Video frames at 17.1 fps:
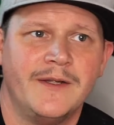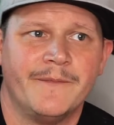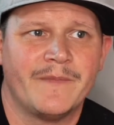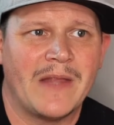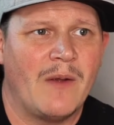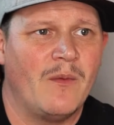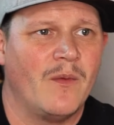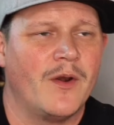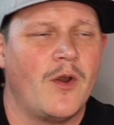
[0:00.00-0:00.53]

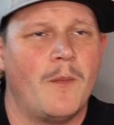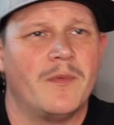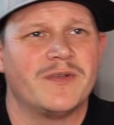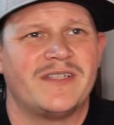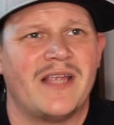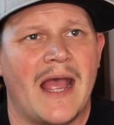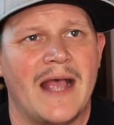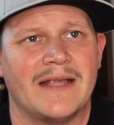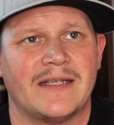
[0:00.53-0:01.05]
That one
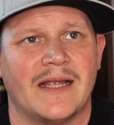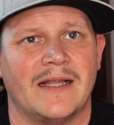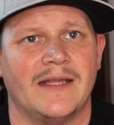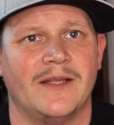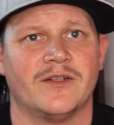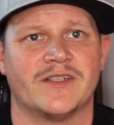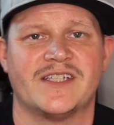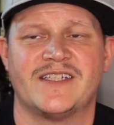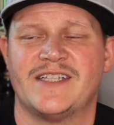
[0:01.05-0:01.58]
almost has like a
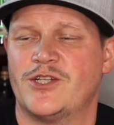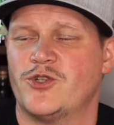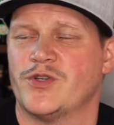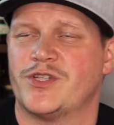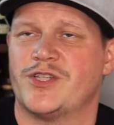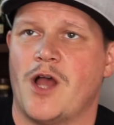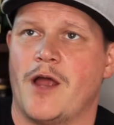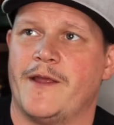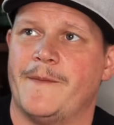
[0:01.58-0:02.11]
little
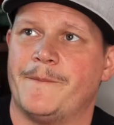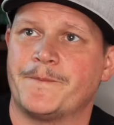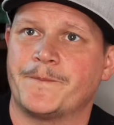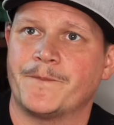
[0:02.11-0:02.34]
citrus on it.